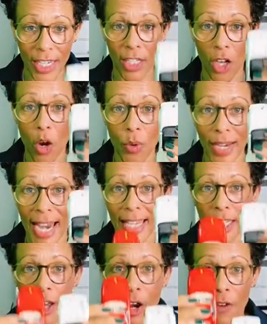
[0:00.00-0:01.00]
It's okay
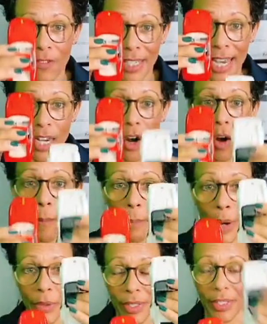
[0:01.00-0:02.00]
to overtake on
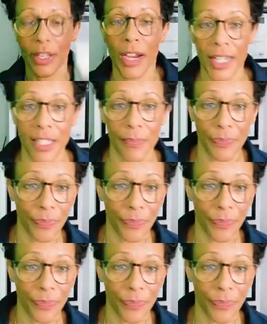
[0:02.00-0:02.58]
both sides,